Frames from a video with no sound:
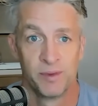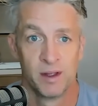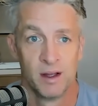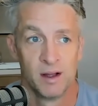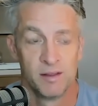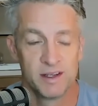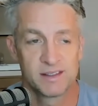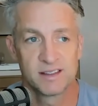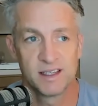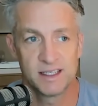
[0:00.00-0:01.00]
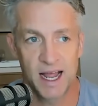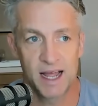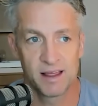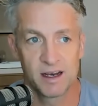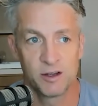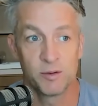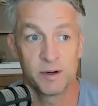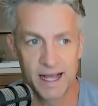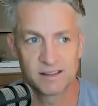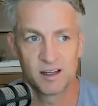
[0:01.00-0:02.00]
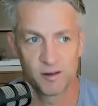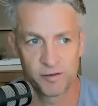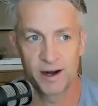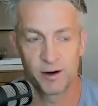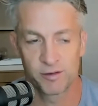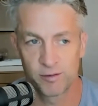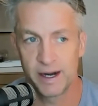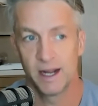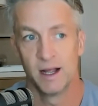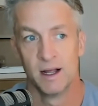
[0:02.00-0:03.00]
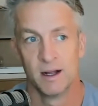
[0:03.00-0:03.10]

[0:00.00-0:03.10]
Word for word: Mm-hmm. This is the day that you get to the final three.